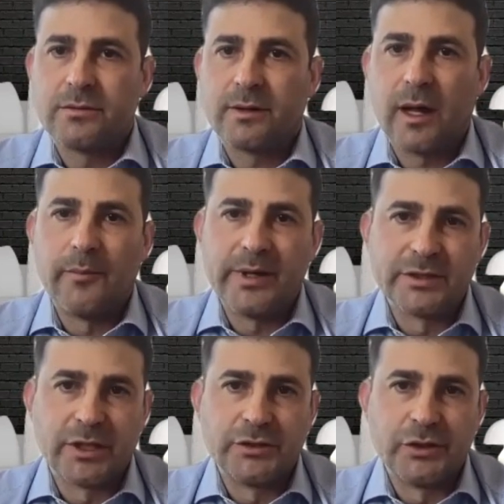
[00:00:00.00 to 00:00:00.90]

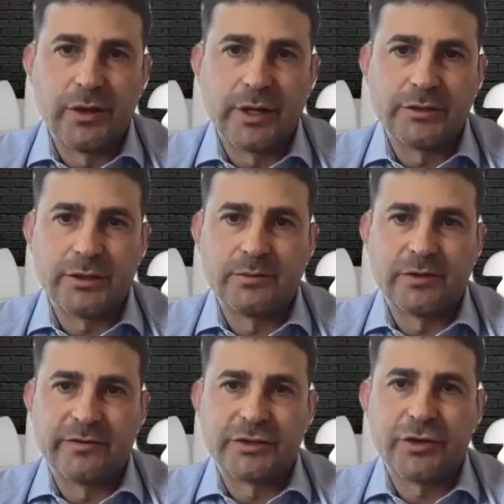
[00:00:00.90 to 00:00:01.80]
companies are doing in terms
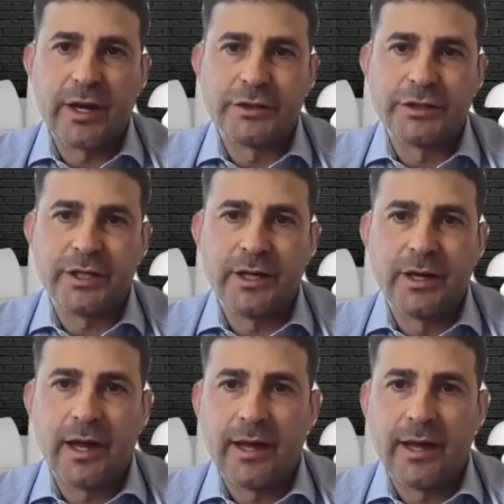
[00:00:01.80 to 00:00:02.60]
of the strategy